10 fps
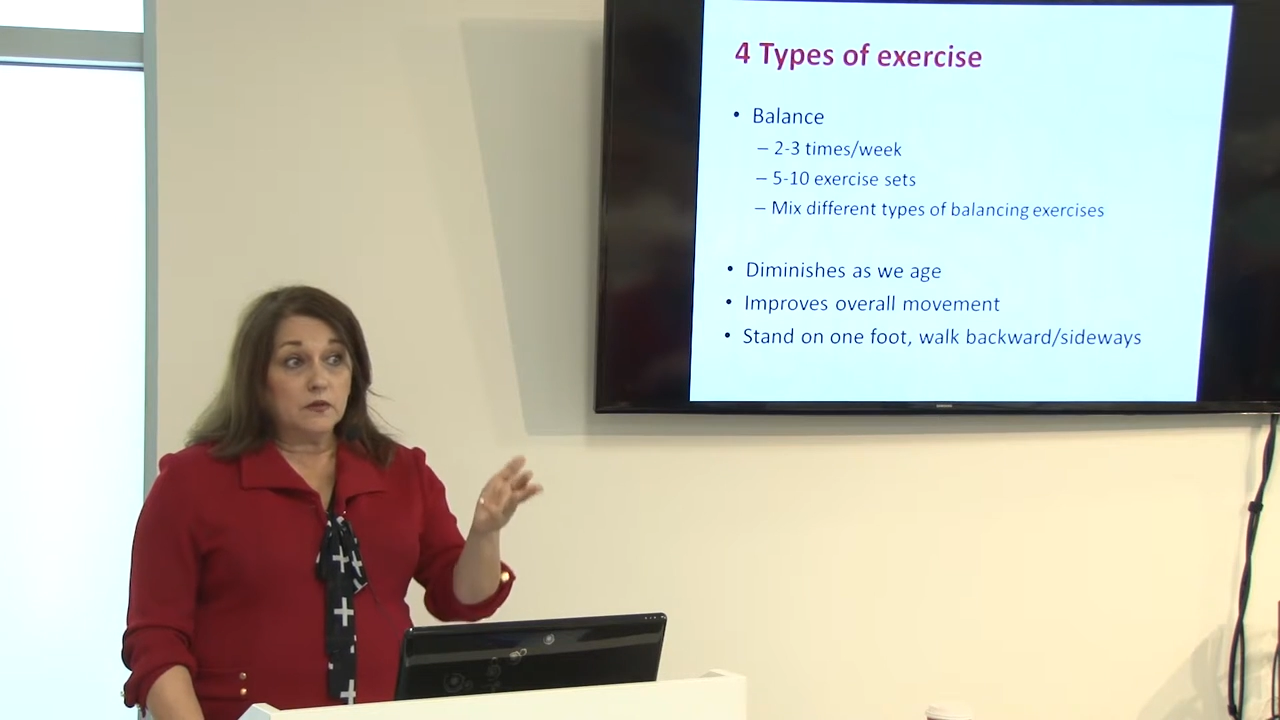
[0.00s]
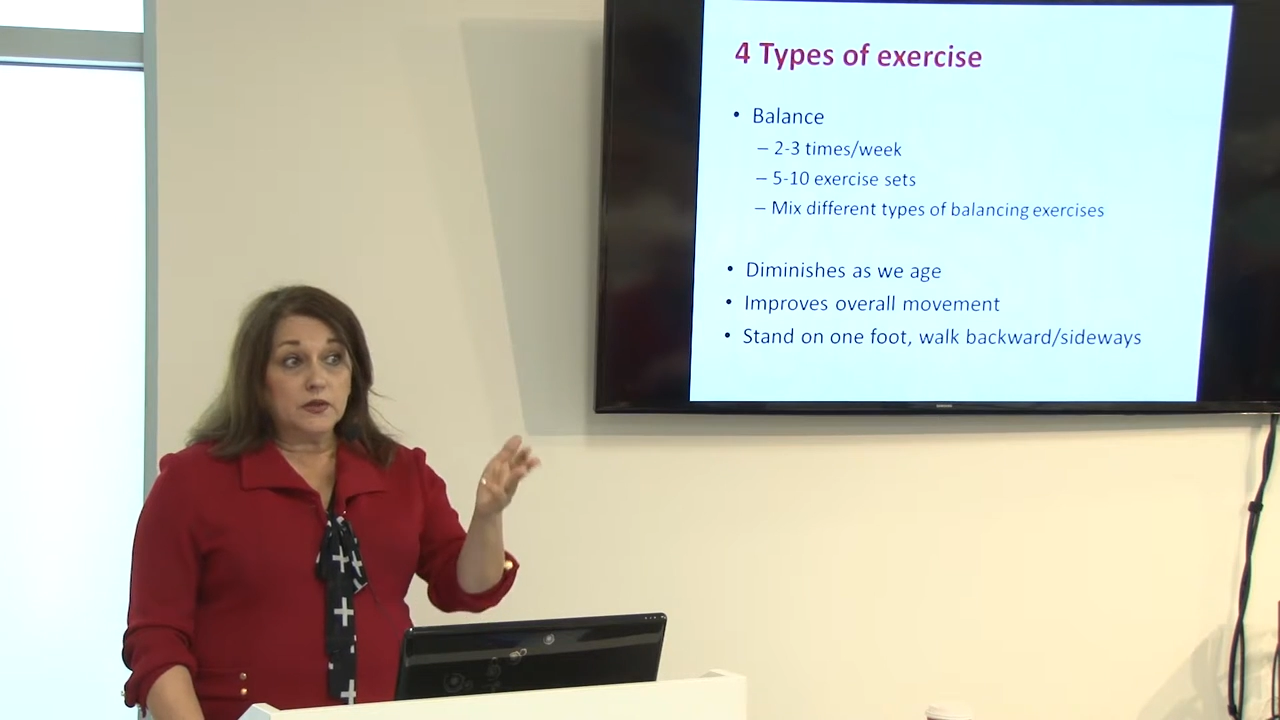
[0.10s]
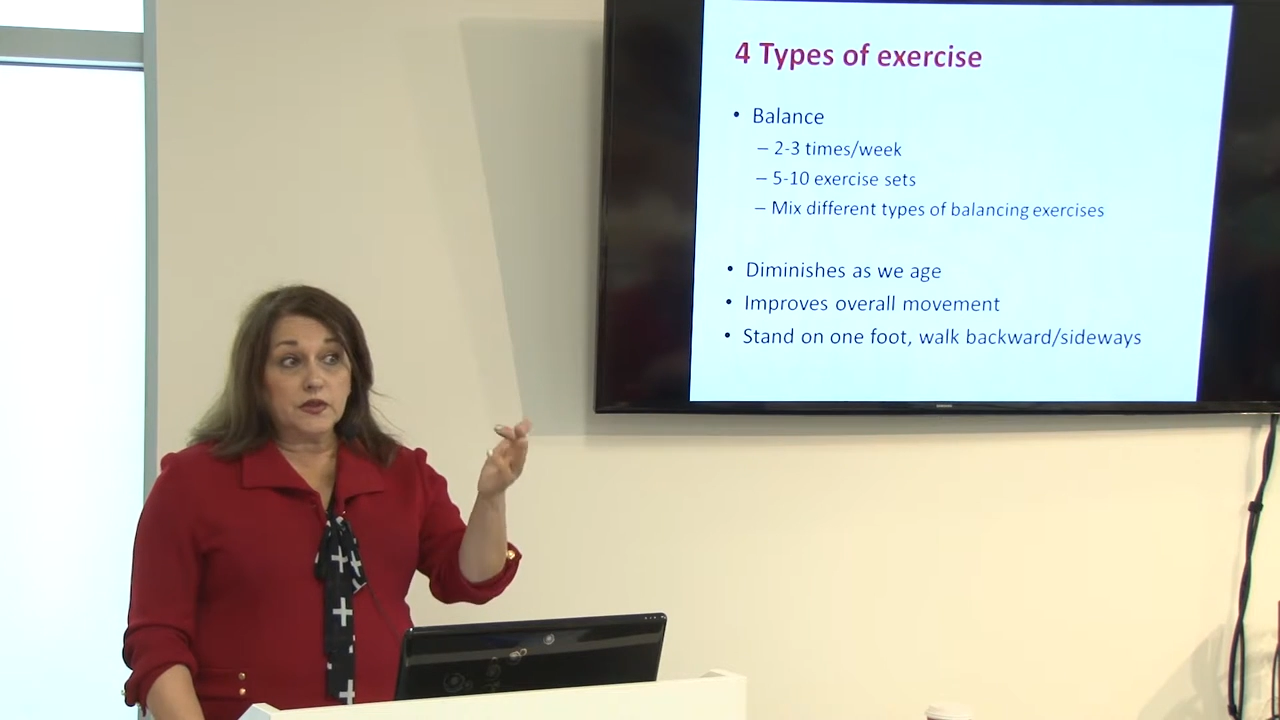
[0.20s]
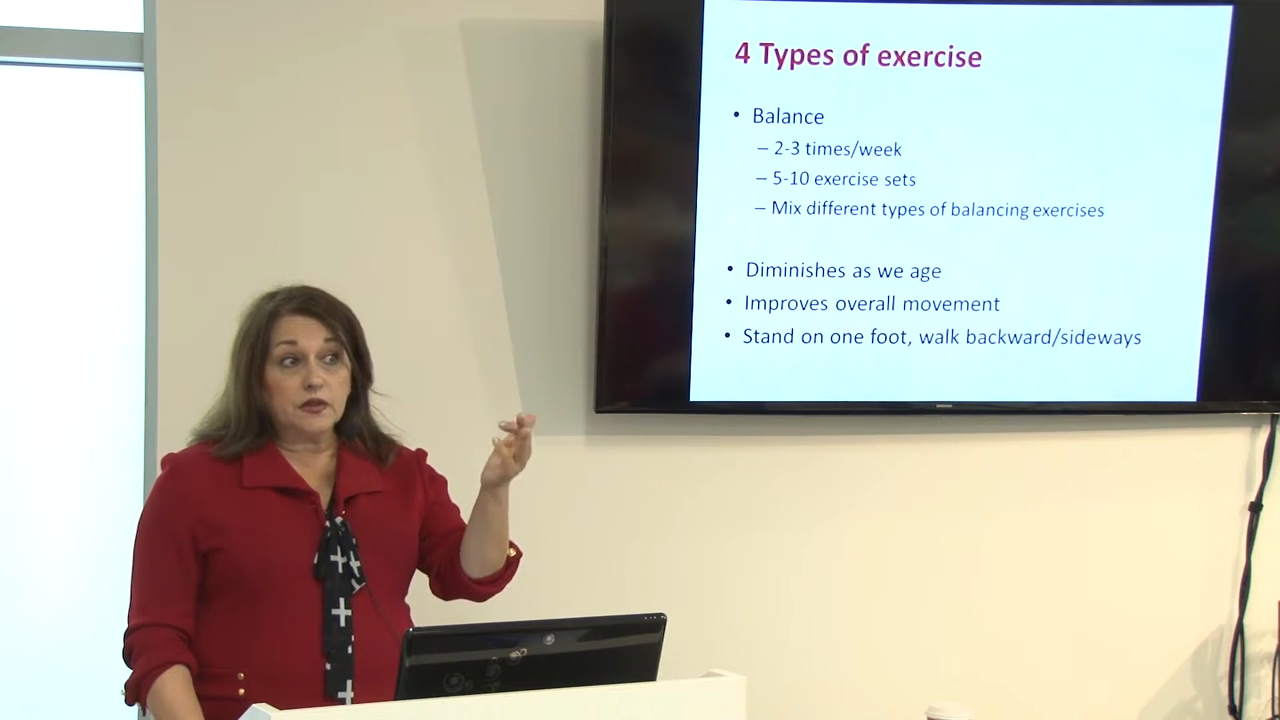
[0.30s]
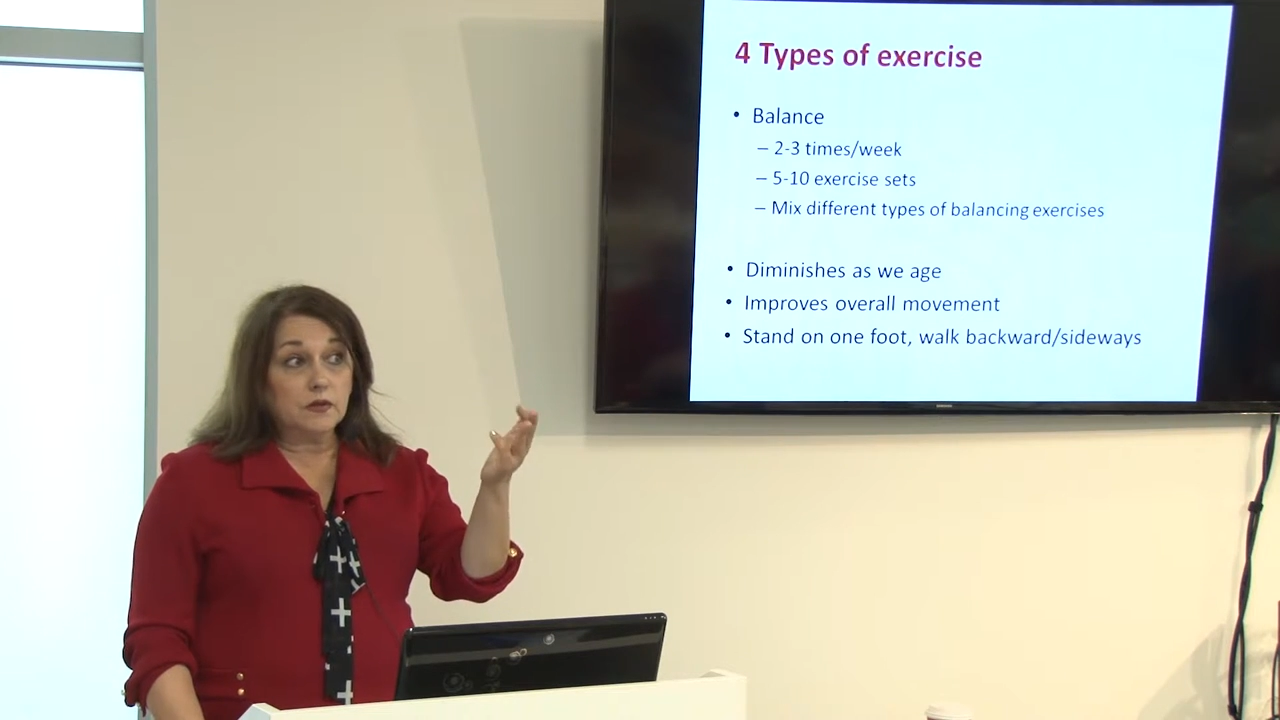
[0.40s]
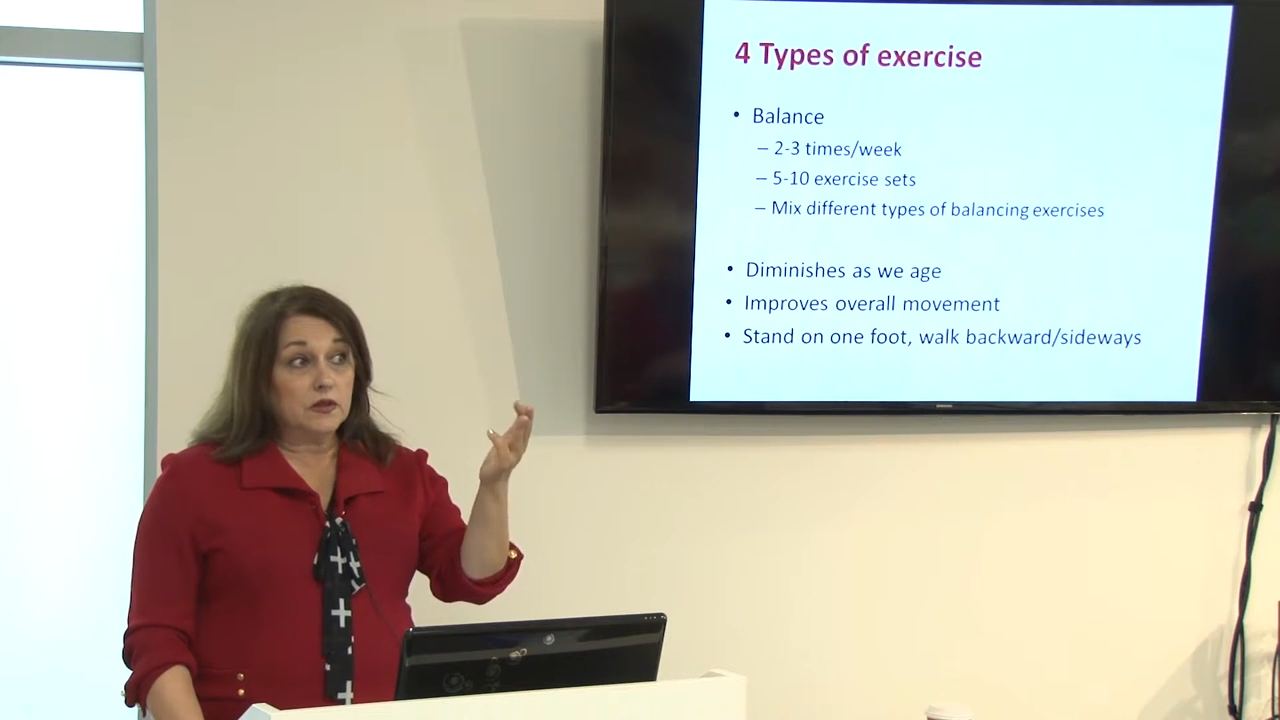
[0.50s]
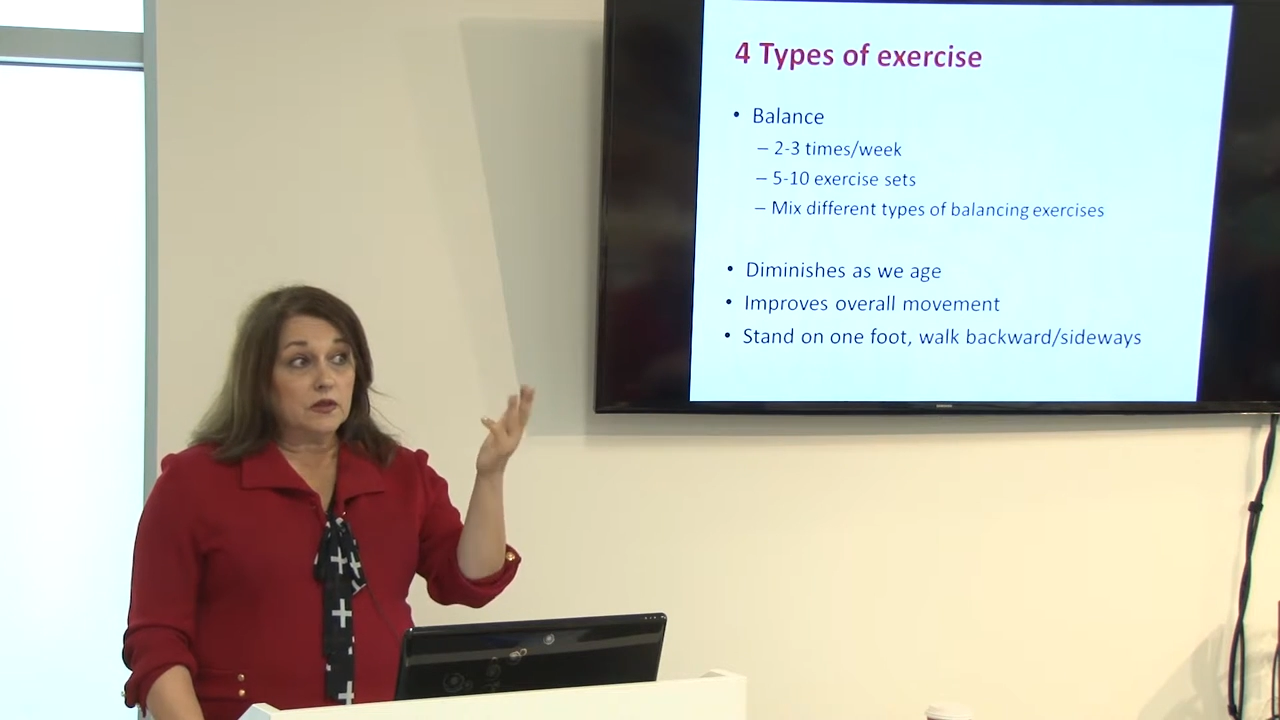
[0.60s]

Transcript: What's the other one,